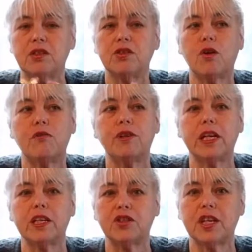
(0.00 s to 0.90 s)
So if you
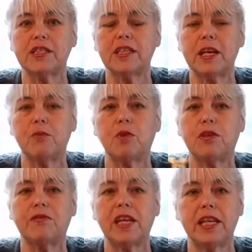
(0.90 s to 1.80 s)
get a chance to get
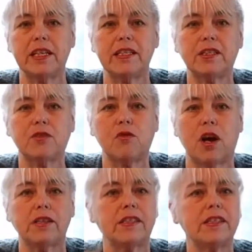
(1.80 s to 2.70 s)
one of his
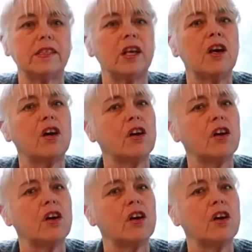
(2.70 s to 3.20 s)
crosses,